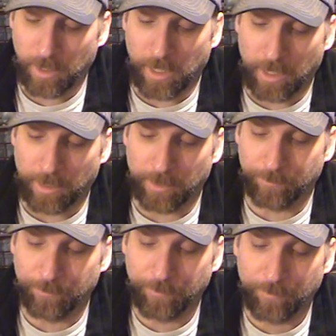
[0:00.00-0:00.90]
I'm
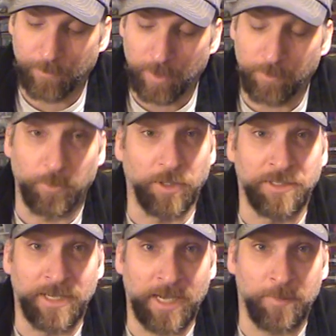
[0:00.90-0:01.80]
really
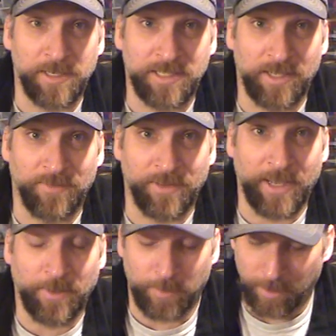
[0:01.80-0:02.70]
dating myself on
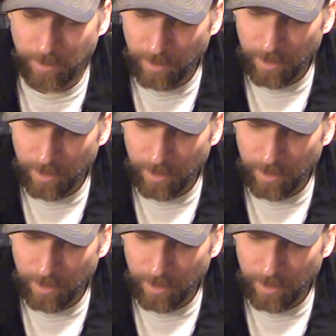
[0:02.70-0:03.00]
that one.